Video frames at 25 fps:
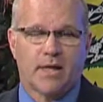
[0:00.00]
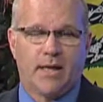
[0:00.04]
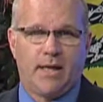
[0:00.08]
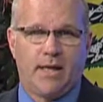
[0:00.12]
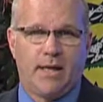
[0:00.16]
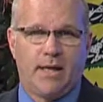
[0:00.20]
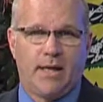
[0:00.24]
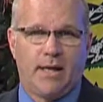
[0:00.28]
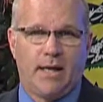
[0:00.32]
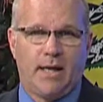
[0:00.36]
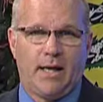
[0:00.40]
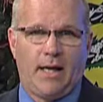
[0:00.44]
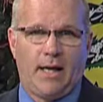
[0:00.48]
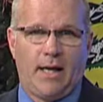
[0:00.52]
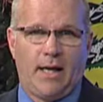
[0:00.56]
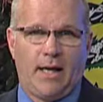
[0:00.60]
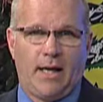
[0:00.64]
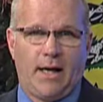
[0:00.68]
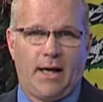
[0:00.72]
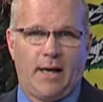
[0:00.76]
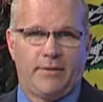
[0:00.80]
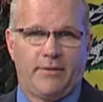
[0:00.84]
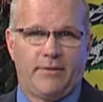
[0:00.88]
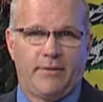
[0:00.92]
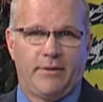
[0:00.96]
and I,
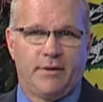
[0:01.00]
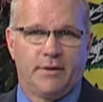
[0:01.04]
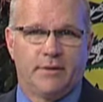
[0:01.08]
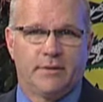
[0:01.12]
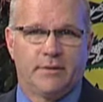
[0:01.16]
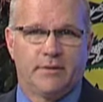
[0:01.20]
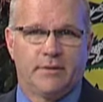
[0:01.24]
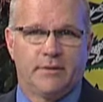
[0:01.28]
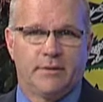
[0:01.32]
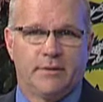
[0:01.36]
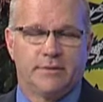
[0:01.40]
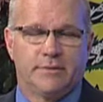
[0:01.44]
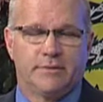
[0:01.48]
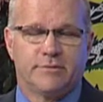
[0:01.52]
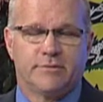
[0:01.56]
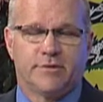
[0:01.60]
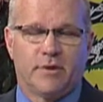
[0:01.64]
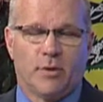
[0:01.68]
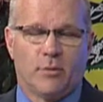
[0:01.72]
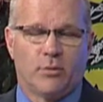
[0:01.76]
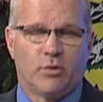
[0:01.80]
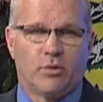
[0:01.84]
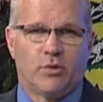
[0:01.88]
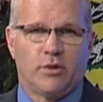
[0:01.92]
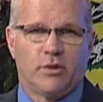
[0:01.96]
I, think
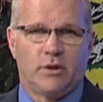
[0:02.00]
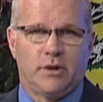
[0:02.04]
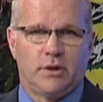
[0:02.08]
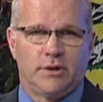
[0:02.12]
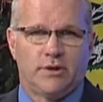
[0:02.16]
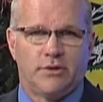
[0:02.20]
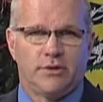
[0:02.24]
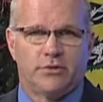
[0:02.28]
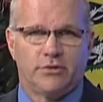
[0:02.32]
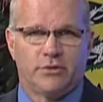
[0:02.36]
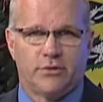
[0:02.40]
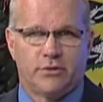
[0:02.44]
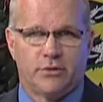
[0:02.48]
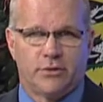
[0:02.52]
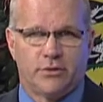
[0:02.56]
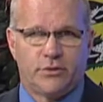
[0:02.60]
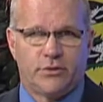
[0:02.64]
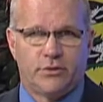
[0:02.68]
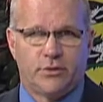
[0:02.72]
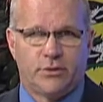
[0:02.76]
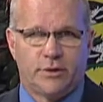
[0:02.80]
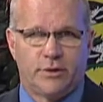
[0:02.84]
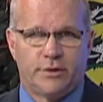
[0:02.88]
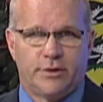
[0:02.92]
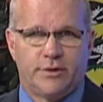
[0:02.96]
some religions are
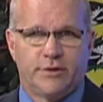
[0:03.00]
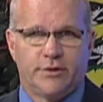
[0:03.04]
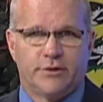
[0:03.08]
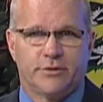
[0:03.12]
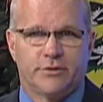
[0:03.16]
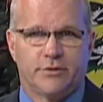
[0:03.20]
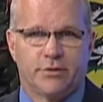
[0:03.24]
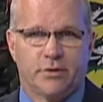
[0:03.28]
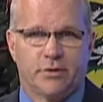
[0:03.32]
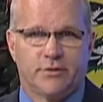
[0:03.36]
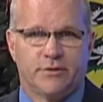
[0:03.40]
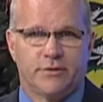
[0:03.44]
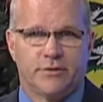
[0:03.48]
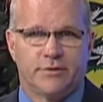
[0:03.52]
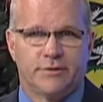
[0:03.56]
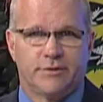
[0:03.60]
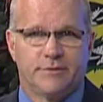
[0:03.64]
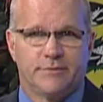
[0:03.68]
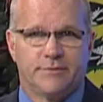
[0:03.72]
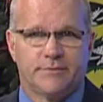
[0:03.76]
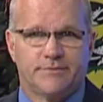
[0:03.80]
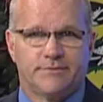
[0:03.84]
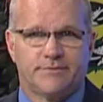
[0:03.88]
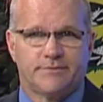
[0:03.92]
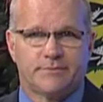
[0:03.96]
doing a disservice